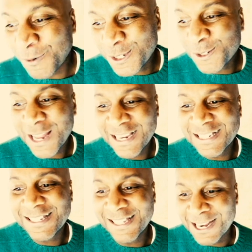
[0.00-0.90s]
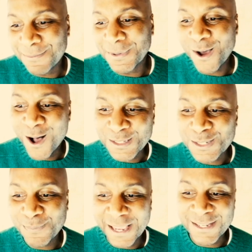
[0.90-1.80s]
would you like to set up an alt
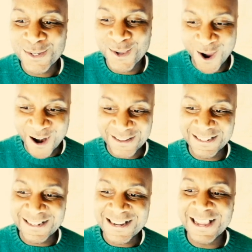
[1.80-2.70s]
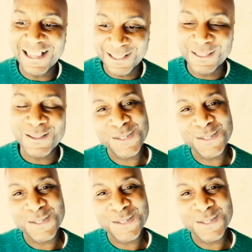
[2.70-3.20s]
space garden in the